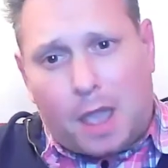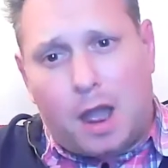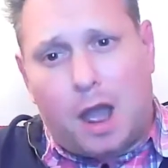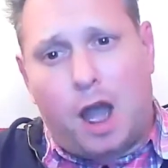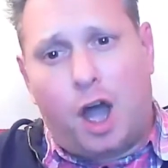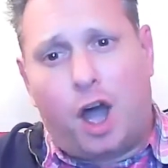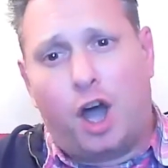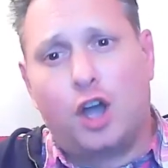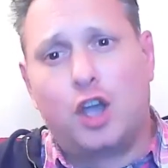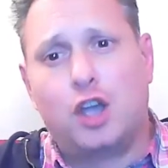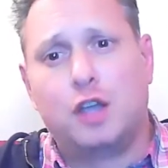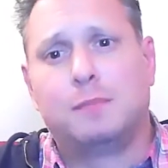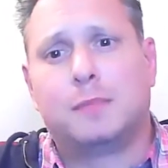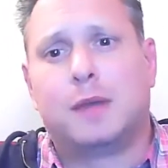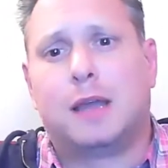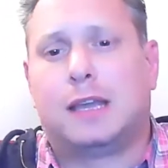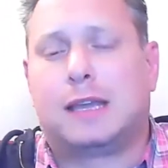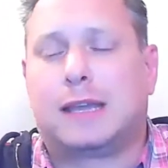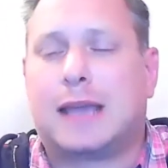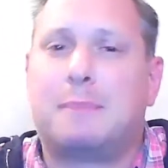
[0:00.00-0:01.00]
a home.
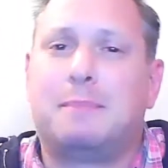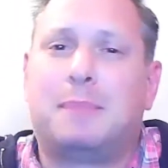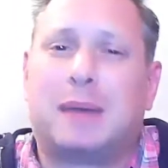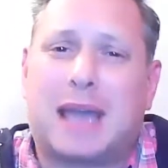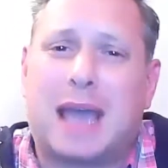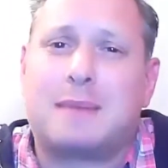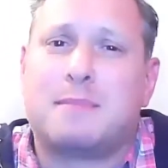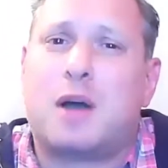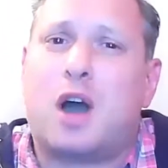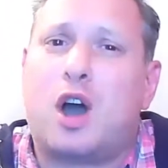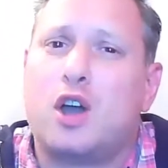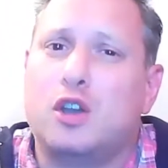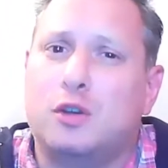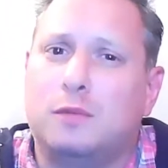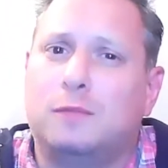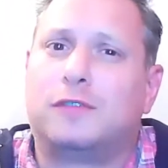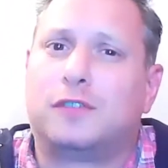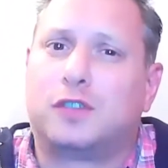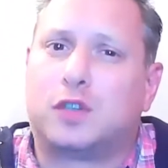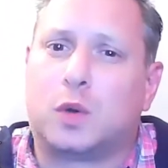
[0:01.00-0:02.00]
It became
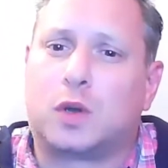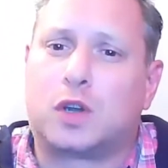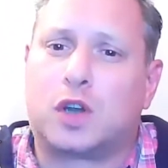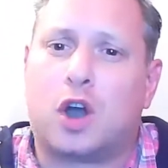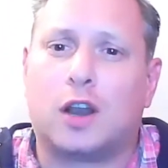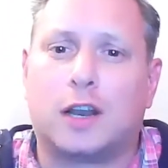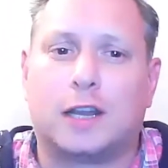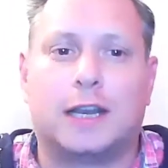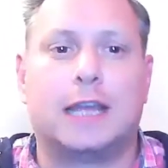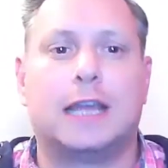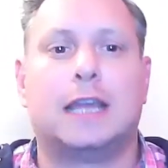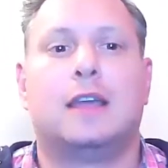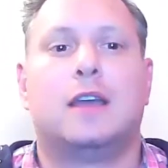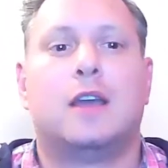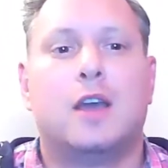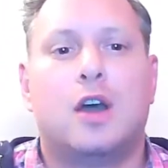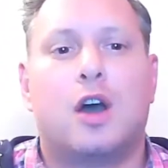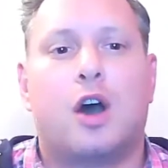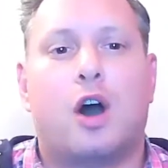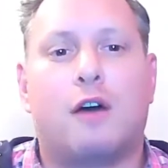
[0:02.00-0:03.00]
home to a colony
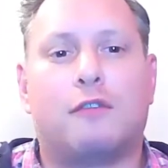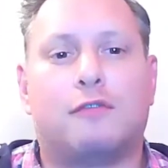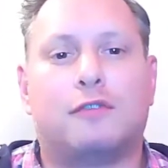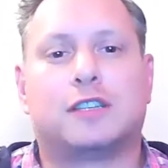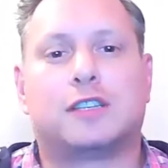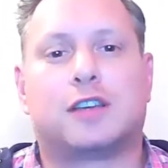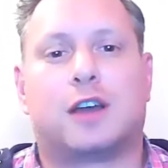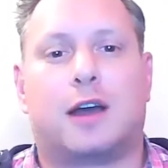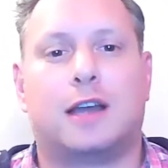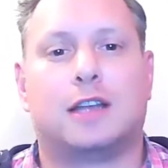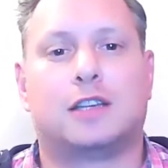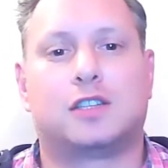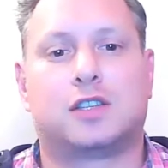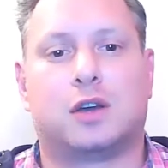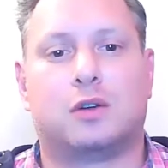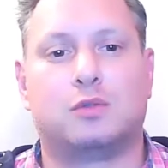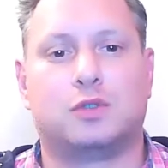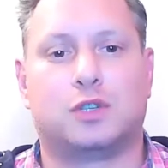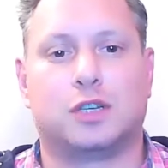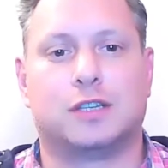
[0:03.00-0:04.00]
of retired
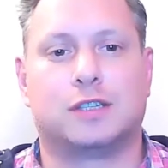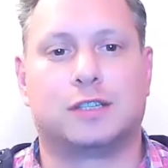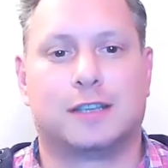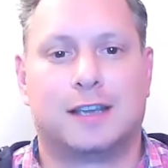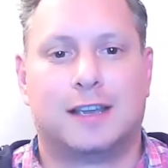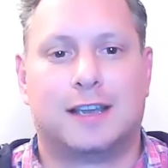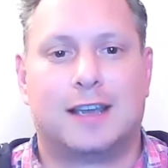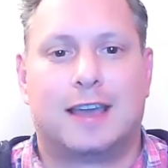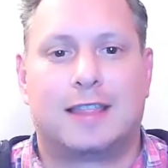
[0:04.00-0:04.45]
soldiers.